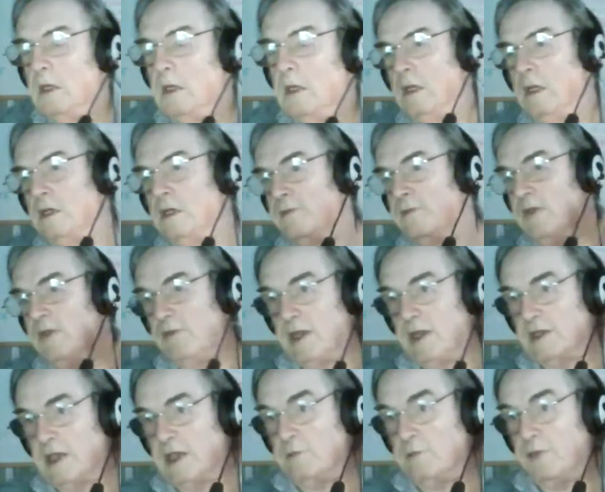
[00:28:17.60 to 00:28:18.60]
And I've never
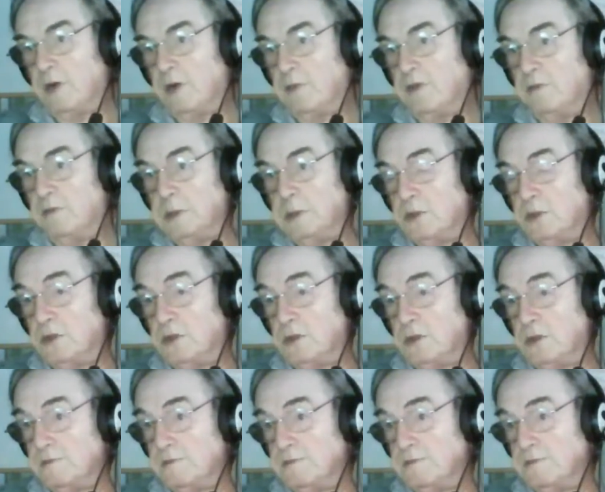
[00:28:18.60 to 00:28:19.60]
had that problem before.
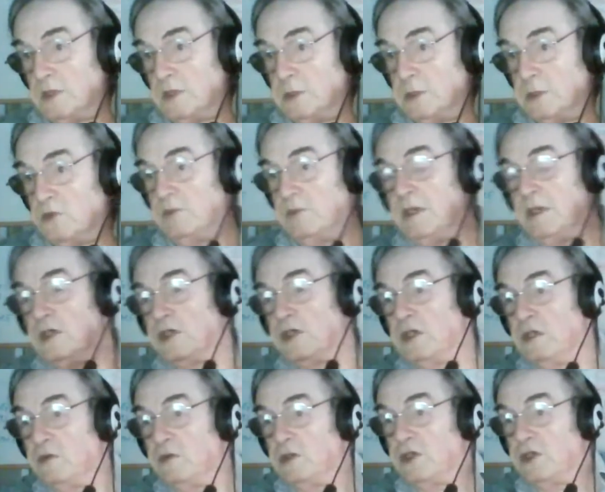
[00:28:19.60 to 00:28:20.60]
I've always managed to
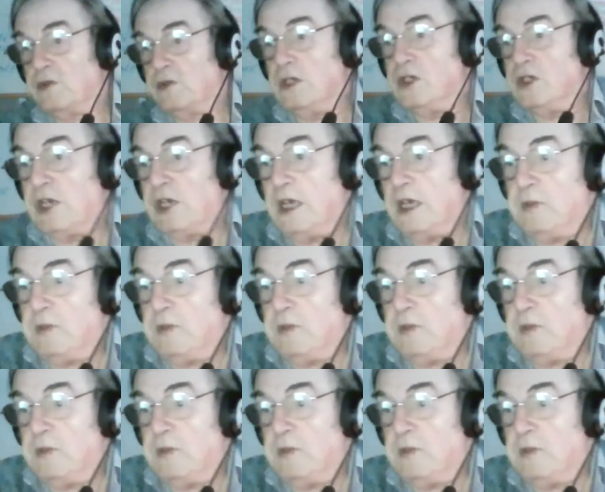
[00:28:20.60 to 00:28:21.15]
do a screen share.